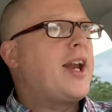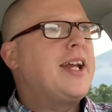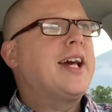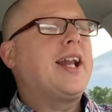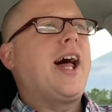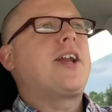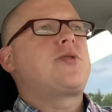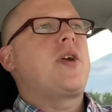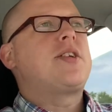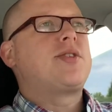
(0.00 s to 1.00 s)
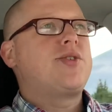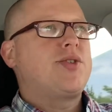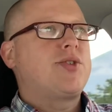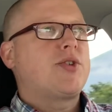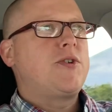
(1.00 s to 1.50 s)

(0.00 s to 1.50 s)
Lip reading: I didn't get a lot of transitions, so it's